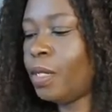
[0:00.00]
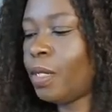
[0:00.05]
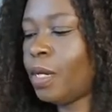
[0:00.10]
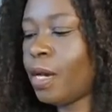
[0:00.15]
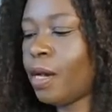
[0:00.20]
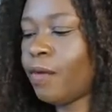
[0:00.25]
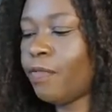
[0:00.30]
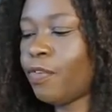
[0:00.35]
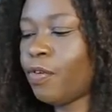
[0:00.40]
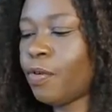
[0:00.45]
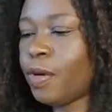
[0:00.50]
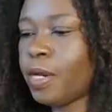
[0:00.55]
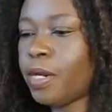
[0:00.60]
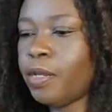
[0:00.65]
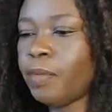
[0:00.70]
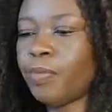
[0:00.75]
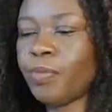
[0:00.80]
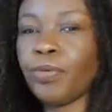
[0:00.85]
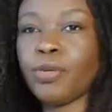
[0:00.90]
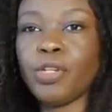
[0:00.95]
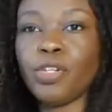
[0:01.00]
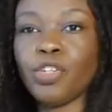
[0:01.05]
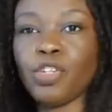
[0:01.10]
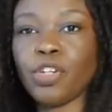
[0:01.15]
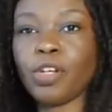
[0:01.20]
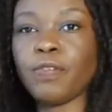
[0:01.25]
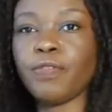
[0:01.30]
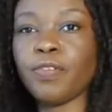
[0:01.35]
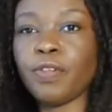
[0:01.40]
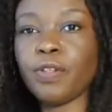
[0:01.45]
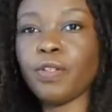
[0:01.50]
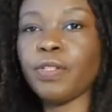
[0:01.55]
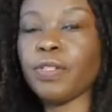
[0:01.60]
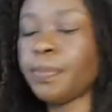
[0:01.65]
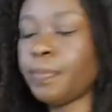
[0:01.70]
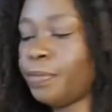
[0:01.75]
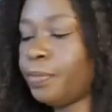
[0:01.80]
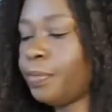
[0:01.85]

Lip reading: Now I've already pre-shuffled,